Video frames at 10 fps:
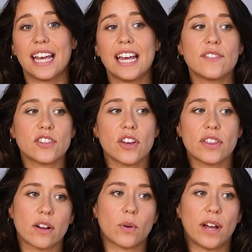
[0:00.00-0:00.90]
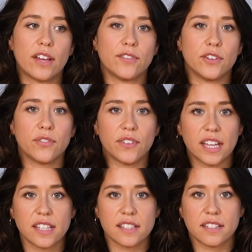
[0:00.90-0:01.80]
even though there are quite a few
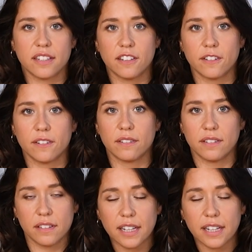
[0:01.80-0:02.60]
fees to